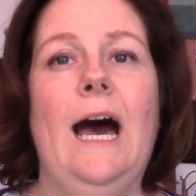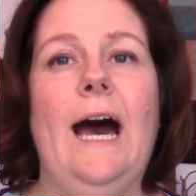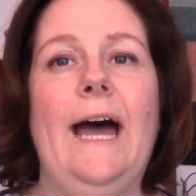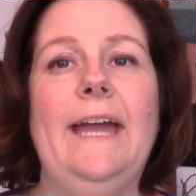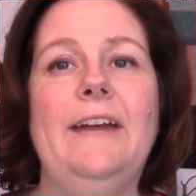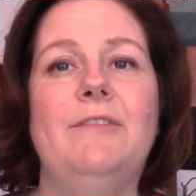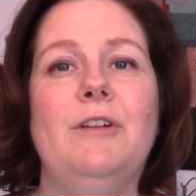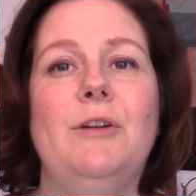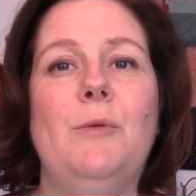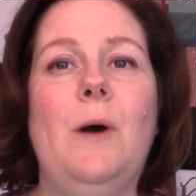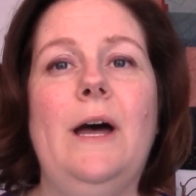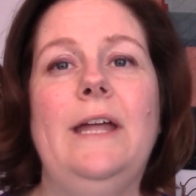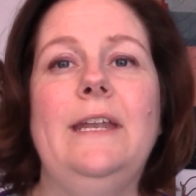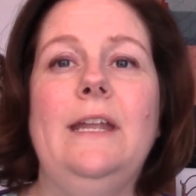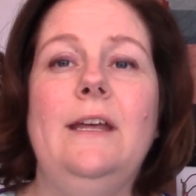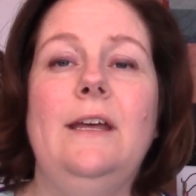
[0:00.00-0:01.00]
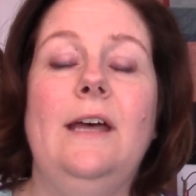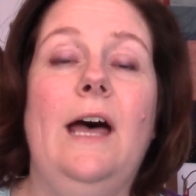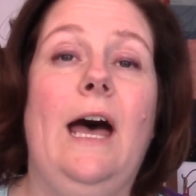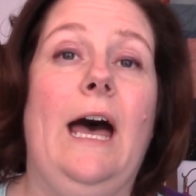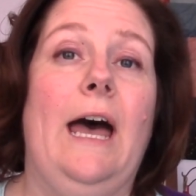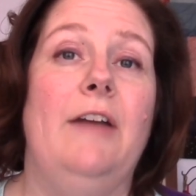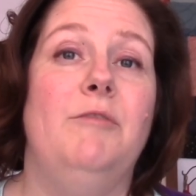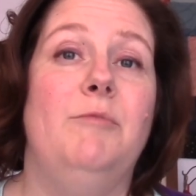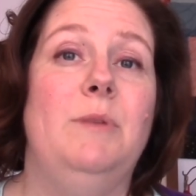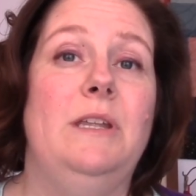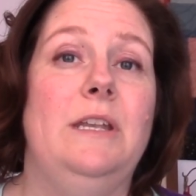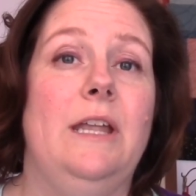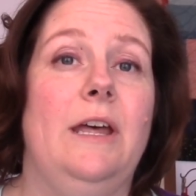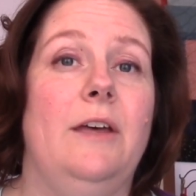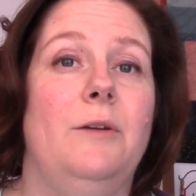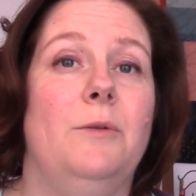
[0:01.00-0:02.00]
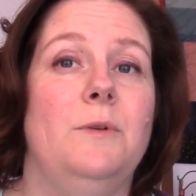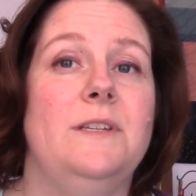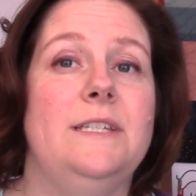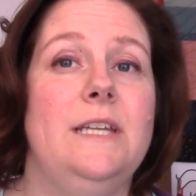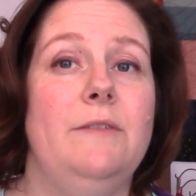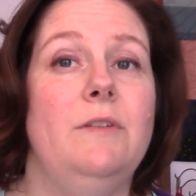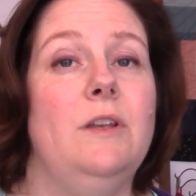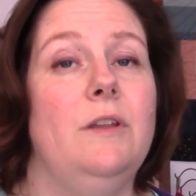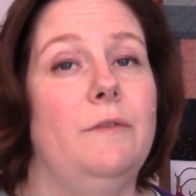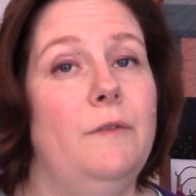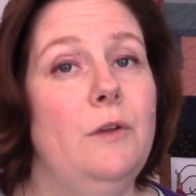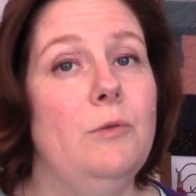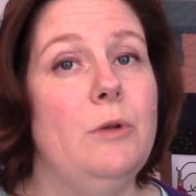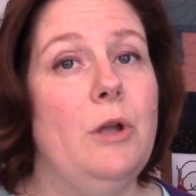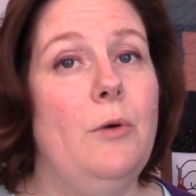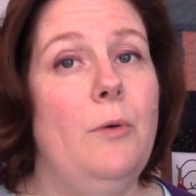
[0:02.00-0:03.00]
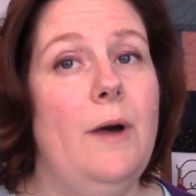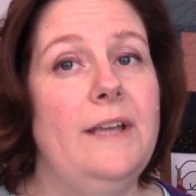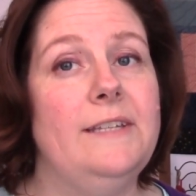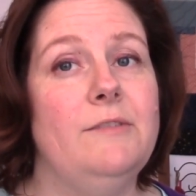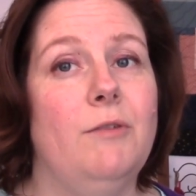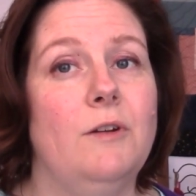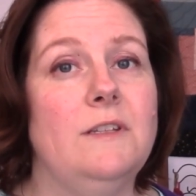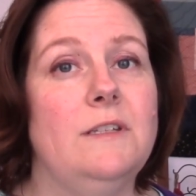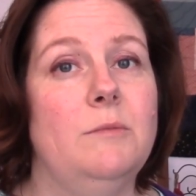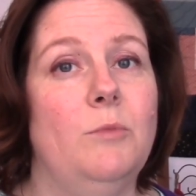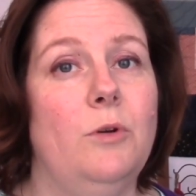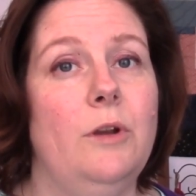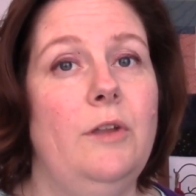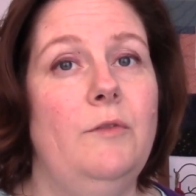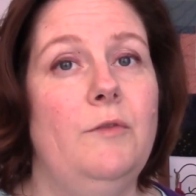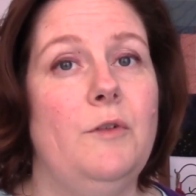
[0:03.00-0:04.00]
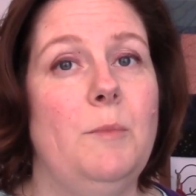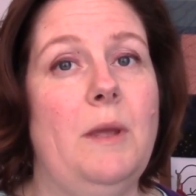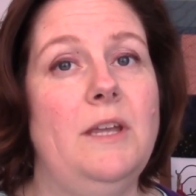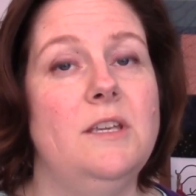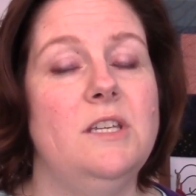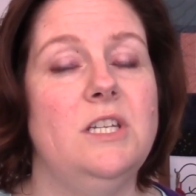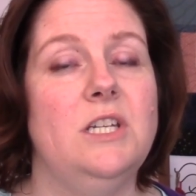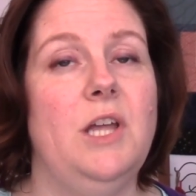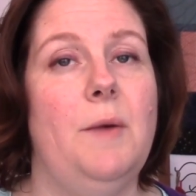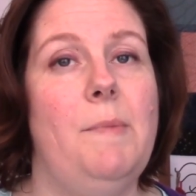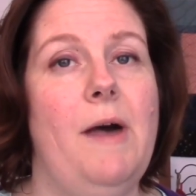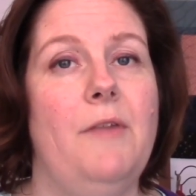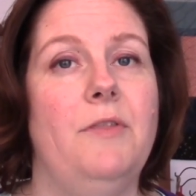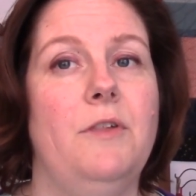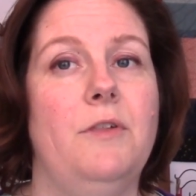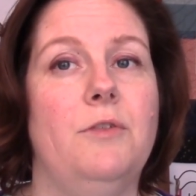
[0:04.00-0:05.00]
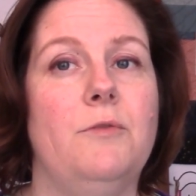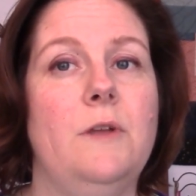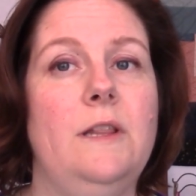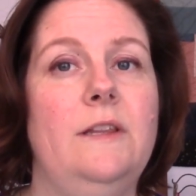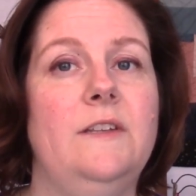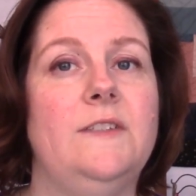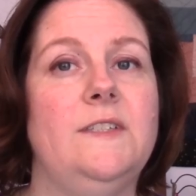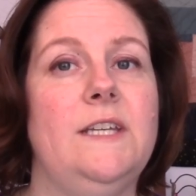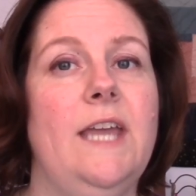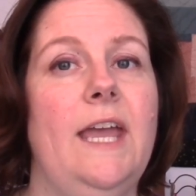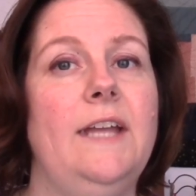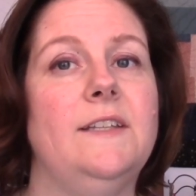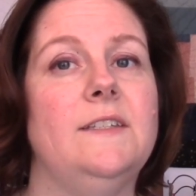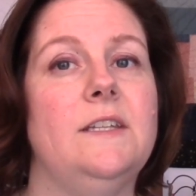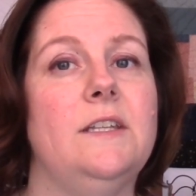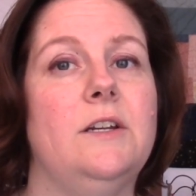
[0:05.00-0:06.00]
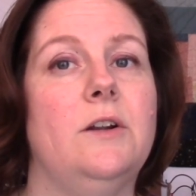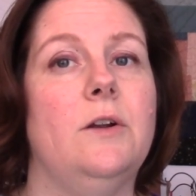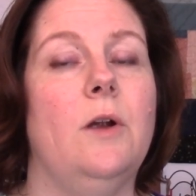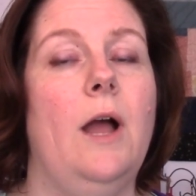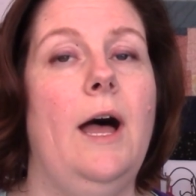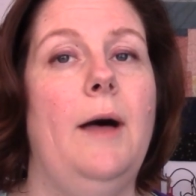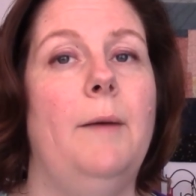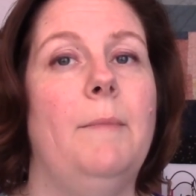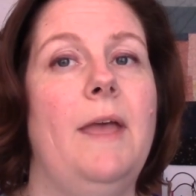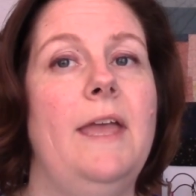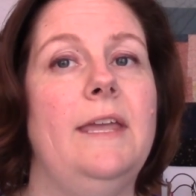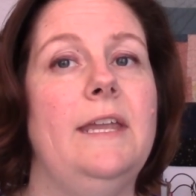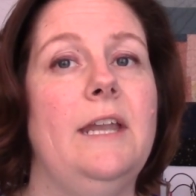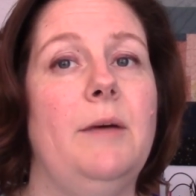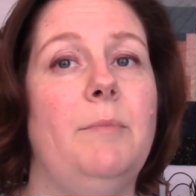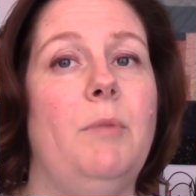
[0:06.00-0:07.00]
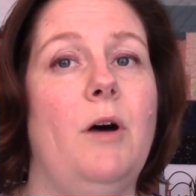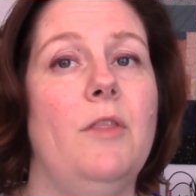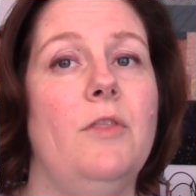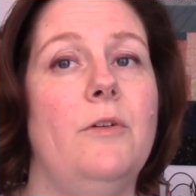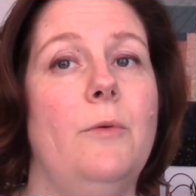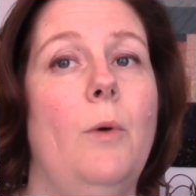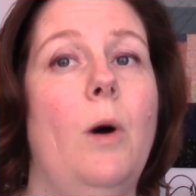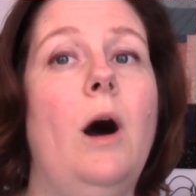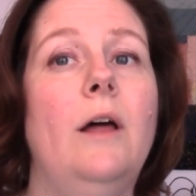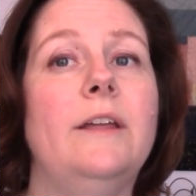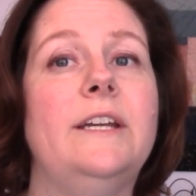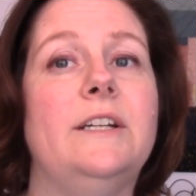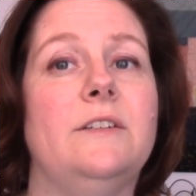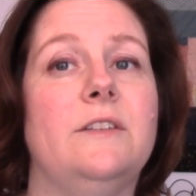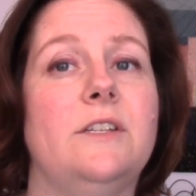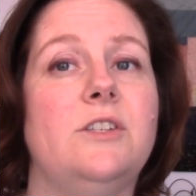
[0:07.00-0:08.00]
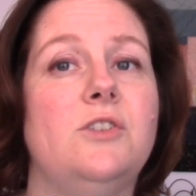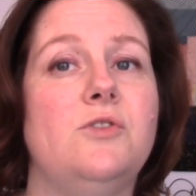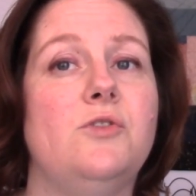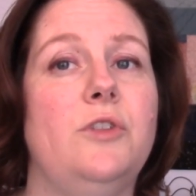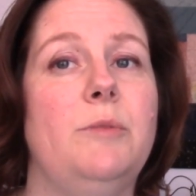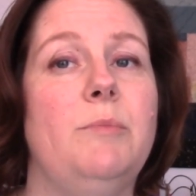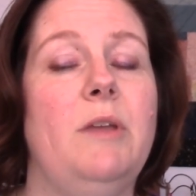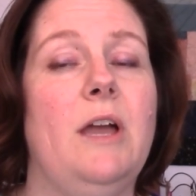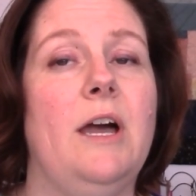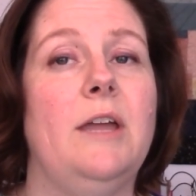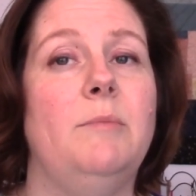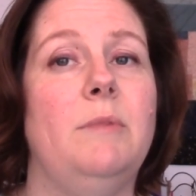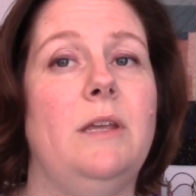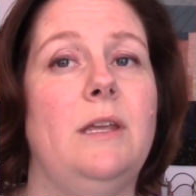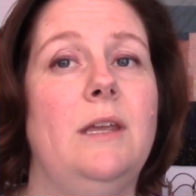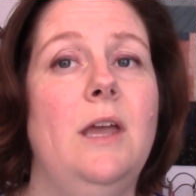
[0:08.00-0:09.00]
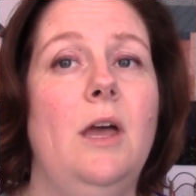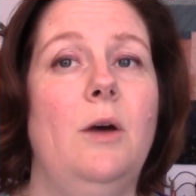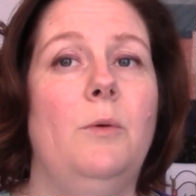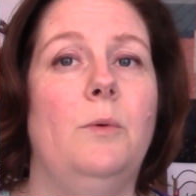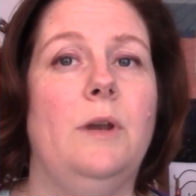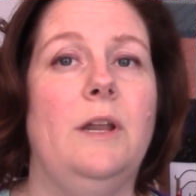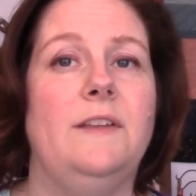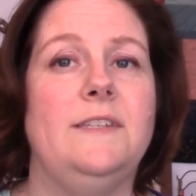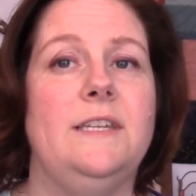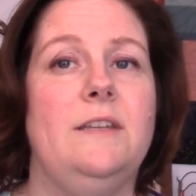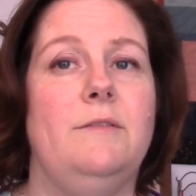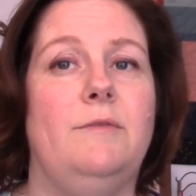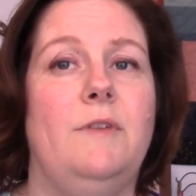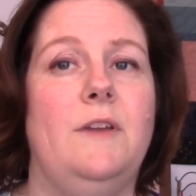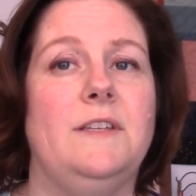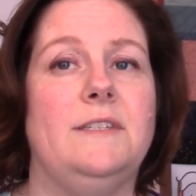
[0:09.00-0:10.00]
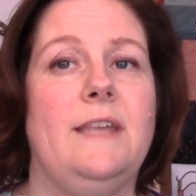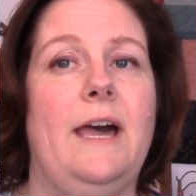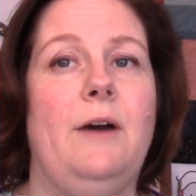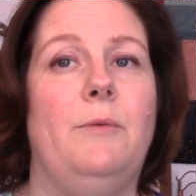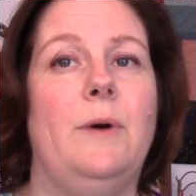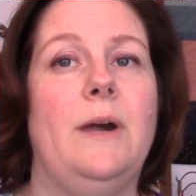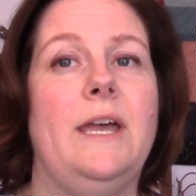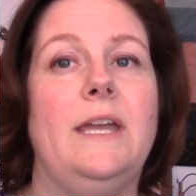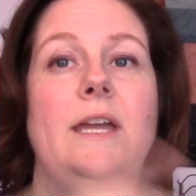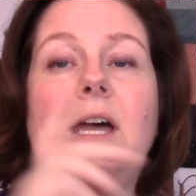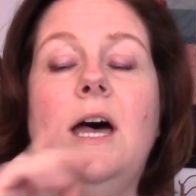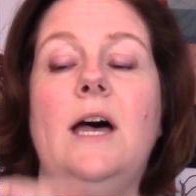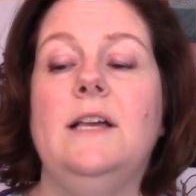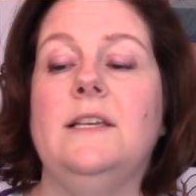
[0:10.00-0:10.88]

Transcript: Hi everyone! I've been receiving a few requests for some more information about the 3 Lizzie Kates that are hanging up on the wall here that's usually behind me when I sit and face that way.